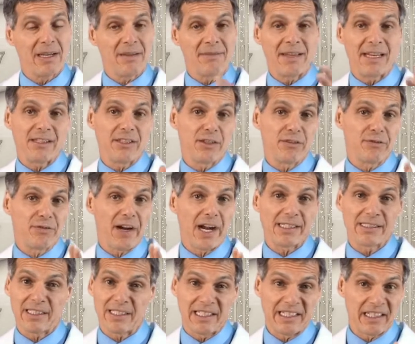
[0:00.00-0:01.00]
than you'd
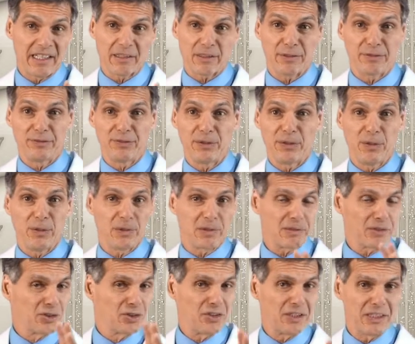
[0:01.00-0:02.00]
find in any other food
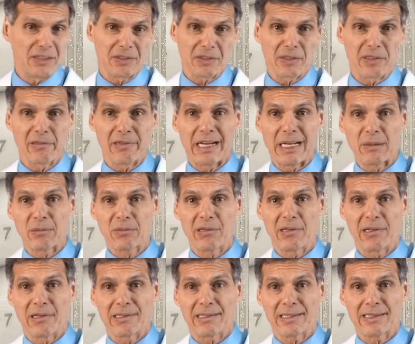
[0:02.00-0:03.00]
or seed or grain
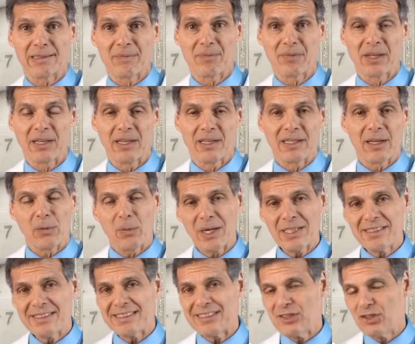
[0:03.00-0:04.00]
product. Now,
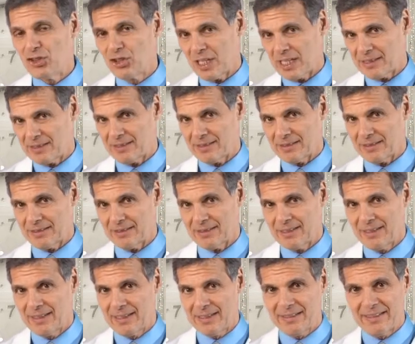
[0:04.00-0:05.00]
once ingested,
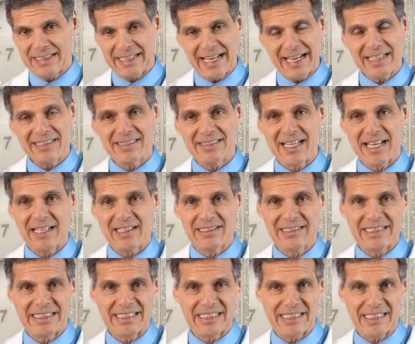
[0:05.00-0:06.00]
the
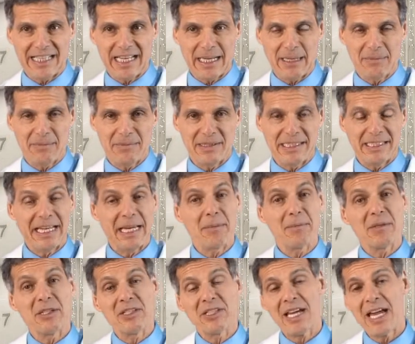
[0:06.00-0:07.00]
SLD and the MD get
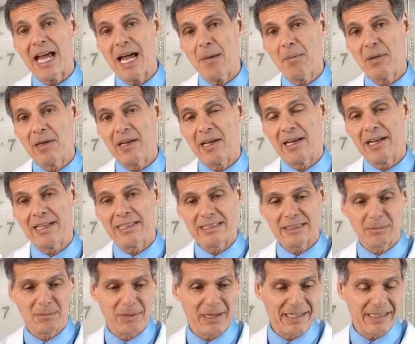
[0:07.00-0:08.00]

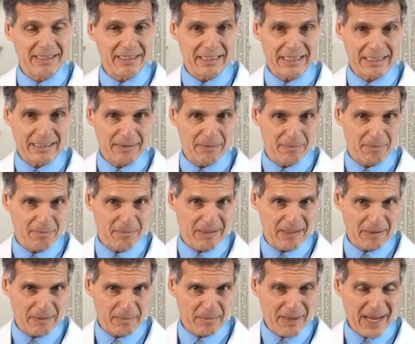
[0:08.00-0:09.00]
metabolized by
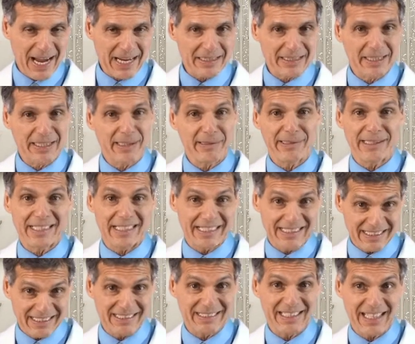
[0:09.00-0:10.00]
the bacteria
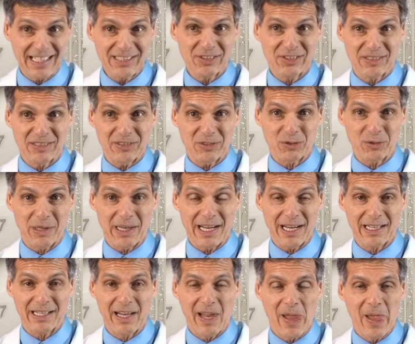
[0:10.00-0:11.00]
in the intestinal
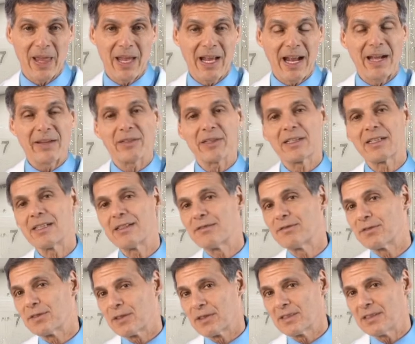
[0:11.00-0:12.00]
tract, and they're
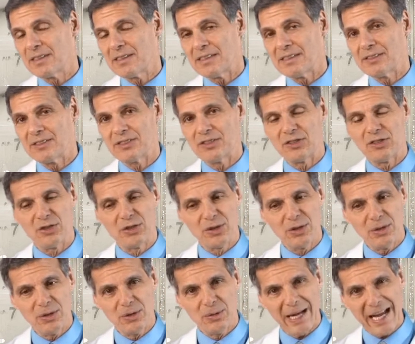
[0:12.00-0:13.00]
converted into
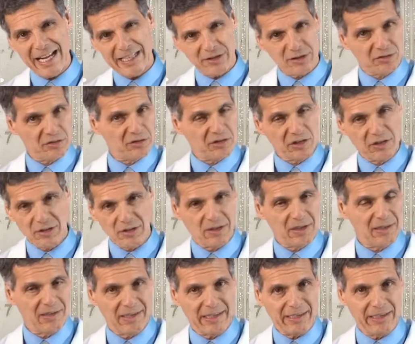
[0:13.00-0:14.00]
two estrogen
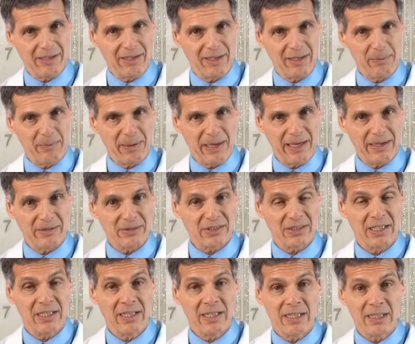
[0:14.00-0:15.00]
look-alike
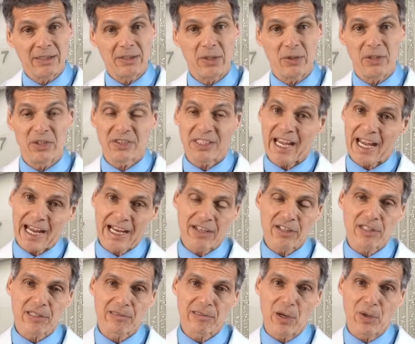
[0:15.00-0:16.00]
compounds known as
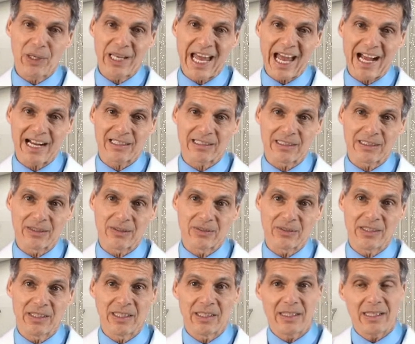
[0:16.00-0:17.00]

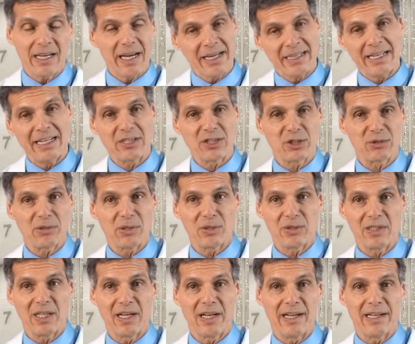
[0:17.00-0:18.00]
enterolactone and
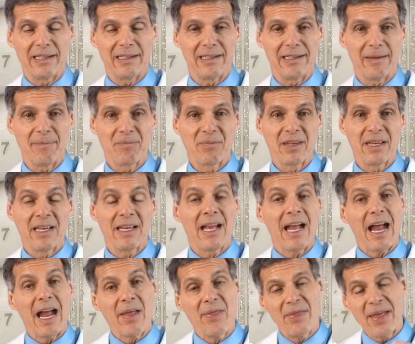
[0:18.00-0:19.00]
enterodiol.
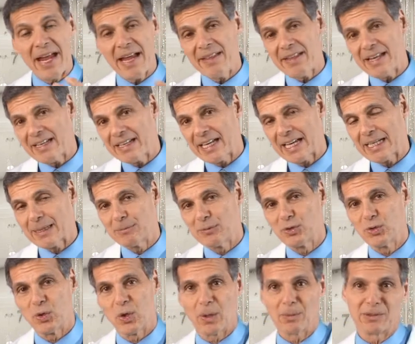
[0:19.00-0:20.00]
And they then get
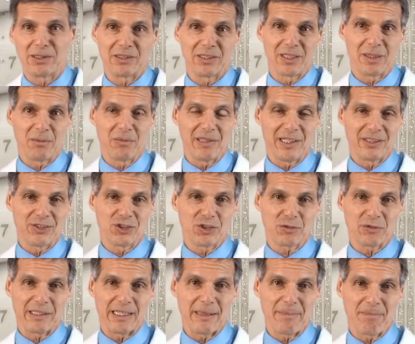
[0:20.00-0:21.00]
absorbed into the
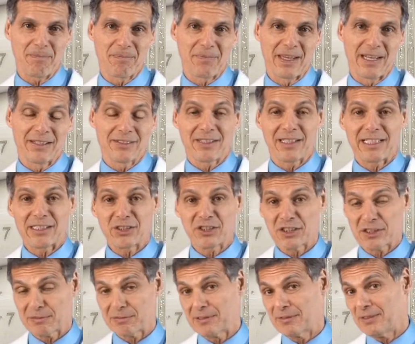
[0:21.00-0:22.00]
bloodstream. So let's
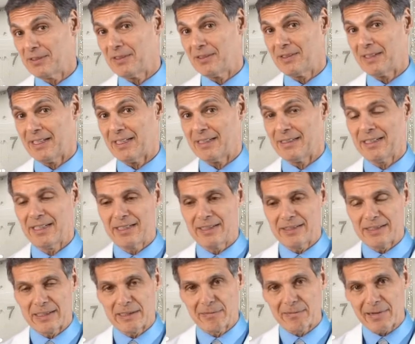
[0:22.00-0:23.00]
just review that.
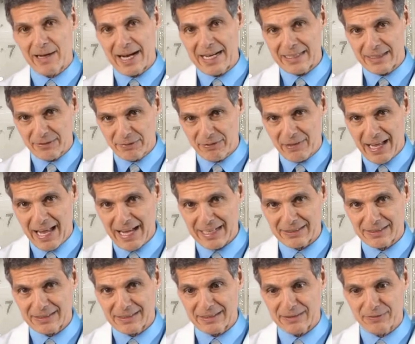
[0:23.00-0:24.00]
You grind the
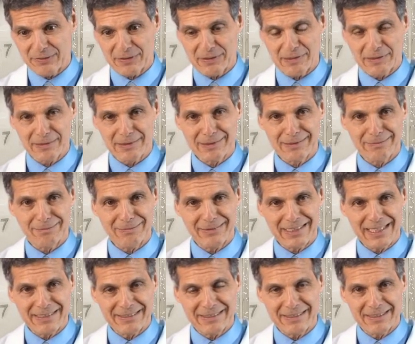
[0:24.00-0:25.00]
flaxseed first,
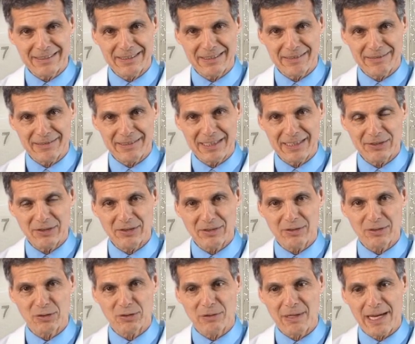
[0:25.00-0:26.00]
gets into your
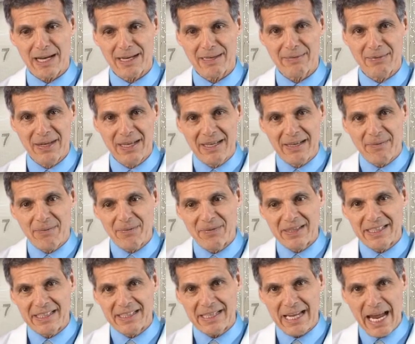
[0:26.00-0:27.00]
intestinal tract.
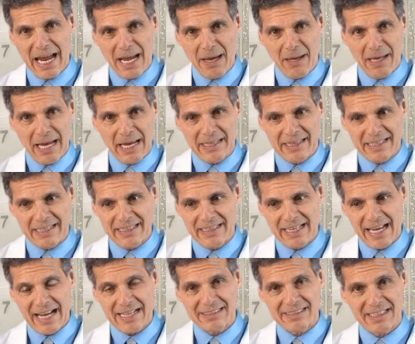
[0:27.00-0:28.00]
The
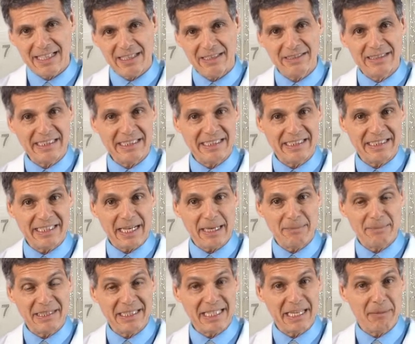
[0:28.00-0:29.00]
SLD
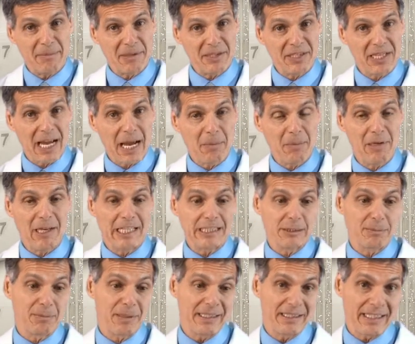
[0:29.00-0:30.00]
and the MD get
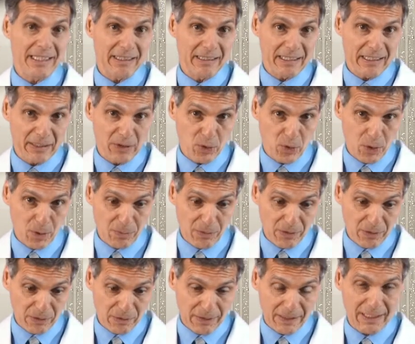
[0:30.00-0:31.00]
metabolized by the
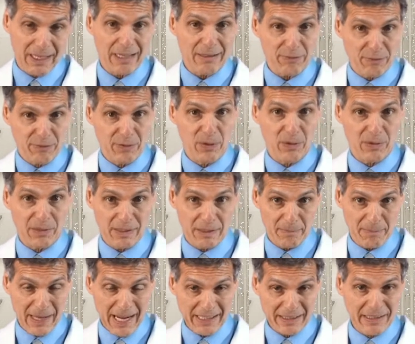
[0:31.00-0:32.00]
normal gut flora,
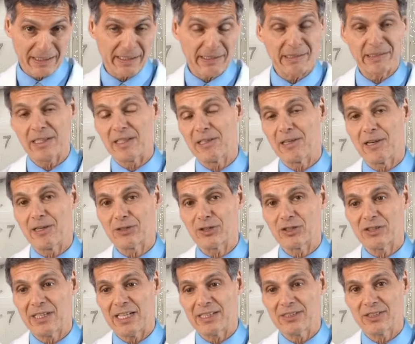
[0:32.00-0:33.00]
the bacteria in the large
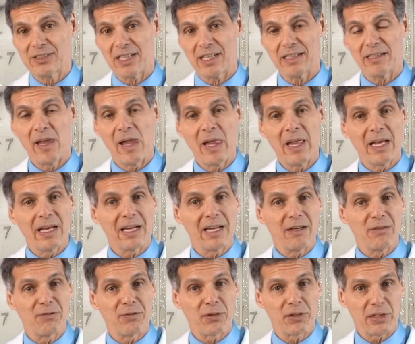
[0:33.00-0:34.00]
intestine,
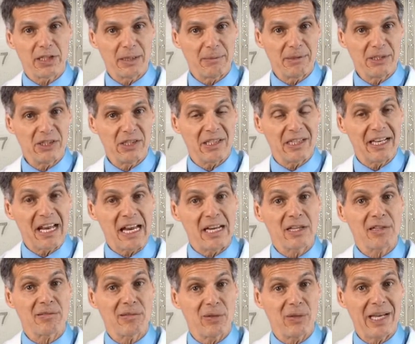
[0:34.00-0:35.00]
converting them into
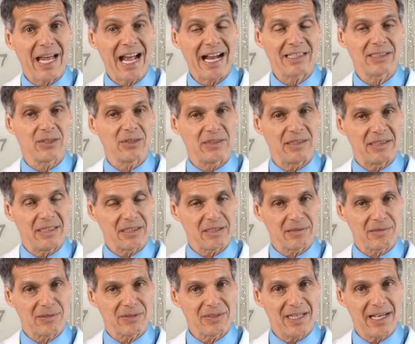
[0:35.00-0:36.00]
enterolactone and
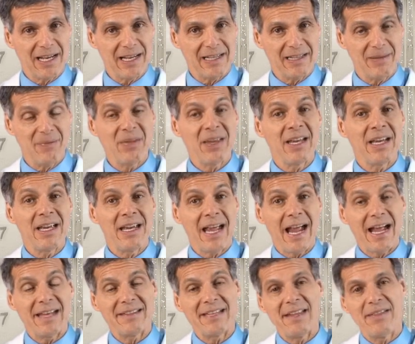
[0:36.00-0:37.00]
enterodiol. And